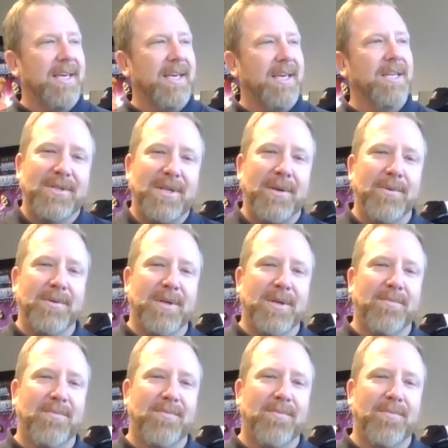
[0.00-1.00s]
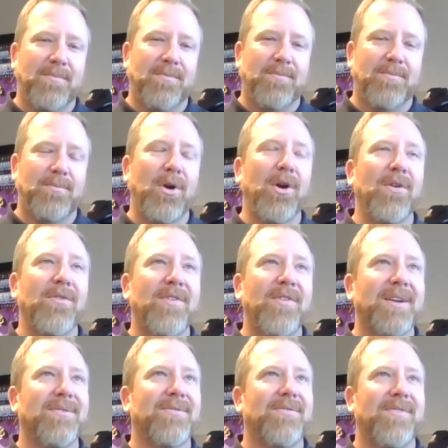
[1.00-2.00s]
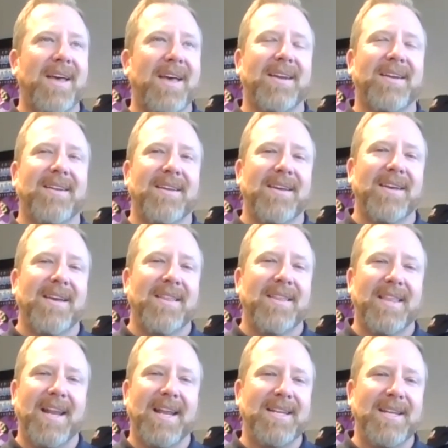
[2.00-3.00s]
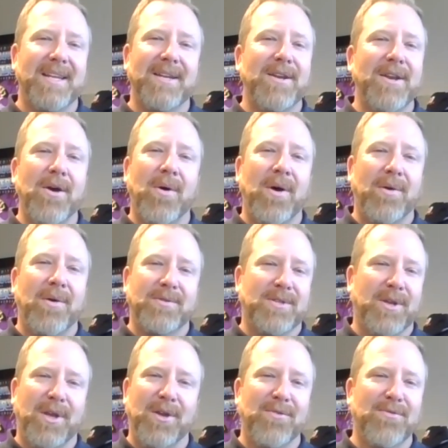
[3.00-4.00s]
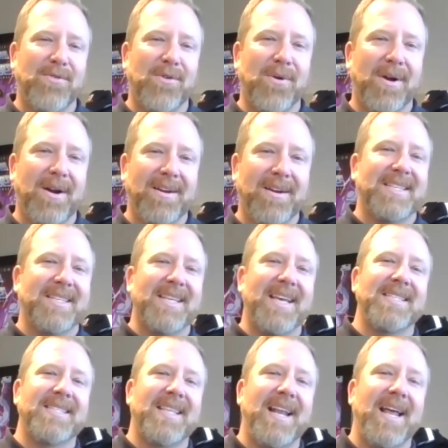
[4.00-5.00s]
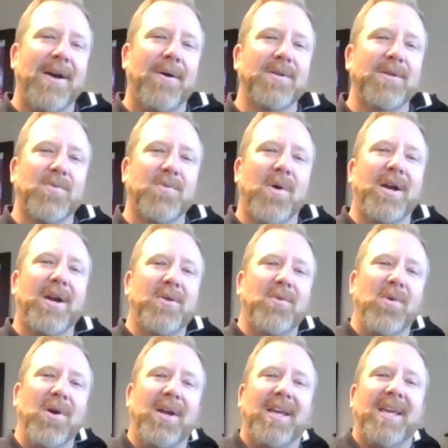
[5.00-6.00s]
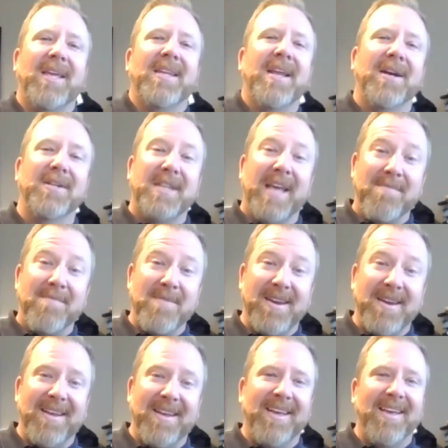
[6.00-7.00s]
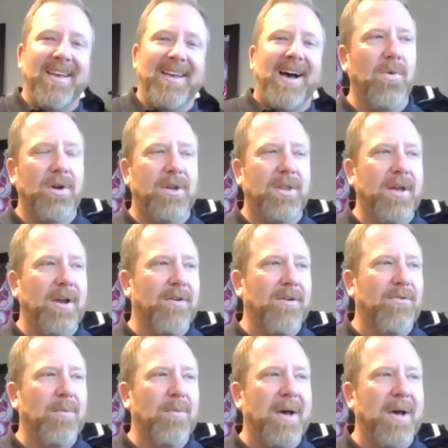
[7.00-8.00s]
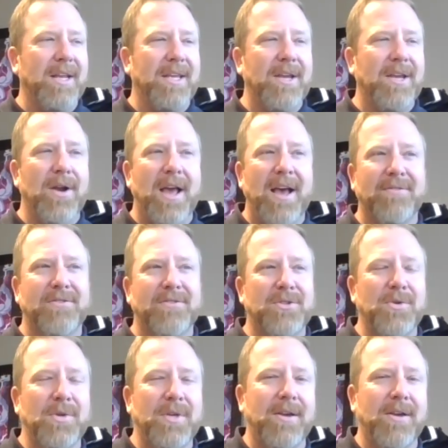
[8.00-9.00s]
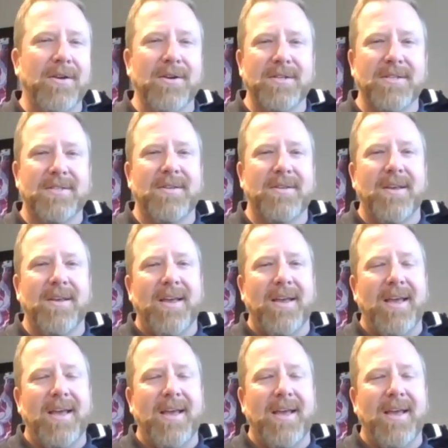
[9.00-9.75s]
It was a perfect fit that I didn't know I was looking for, in the sense that I always wanted to work in entertainment. I worked there for about 1.5, 2 years.